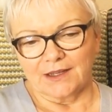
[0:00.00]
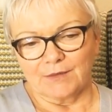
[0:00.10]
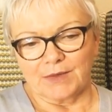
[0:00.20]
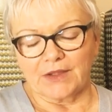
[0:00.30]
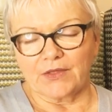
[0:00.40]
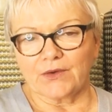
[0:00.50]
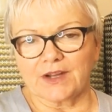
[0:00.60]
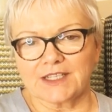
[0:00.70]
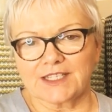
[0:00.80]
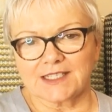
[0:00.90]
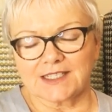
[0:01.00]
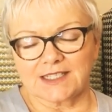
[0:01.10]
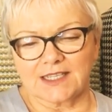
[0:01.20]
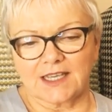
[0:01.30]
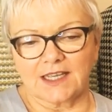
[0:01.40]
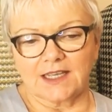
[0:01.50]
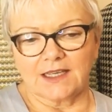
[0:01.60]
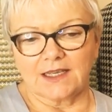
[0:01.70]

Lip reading: But I thought I'd just say